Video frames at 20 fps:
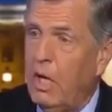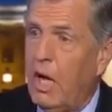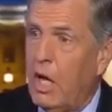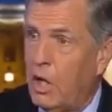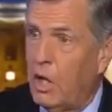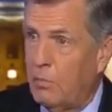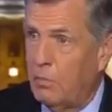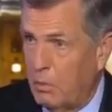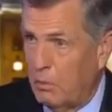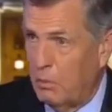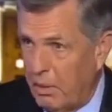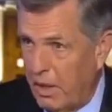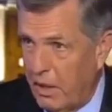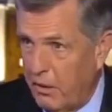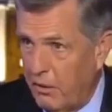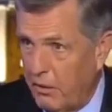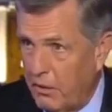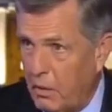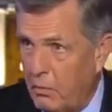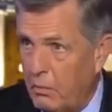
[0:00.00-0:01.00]
how to
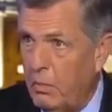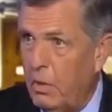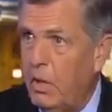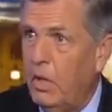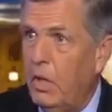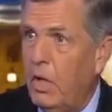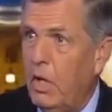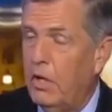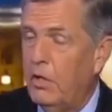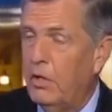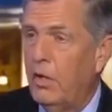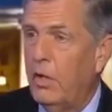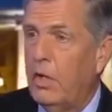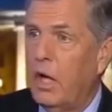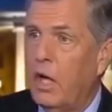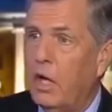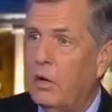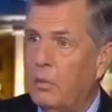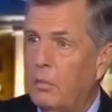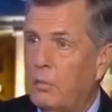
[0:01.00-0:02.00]
prepare them,
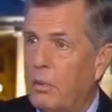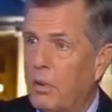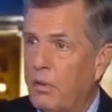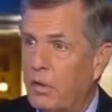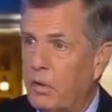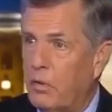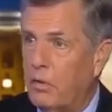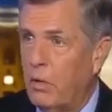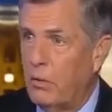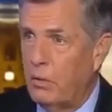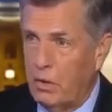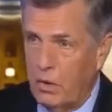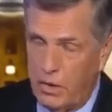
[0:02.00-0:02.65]
and how to prepare the ground.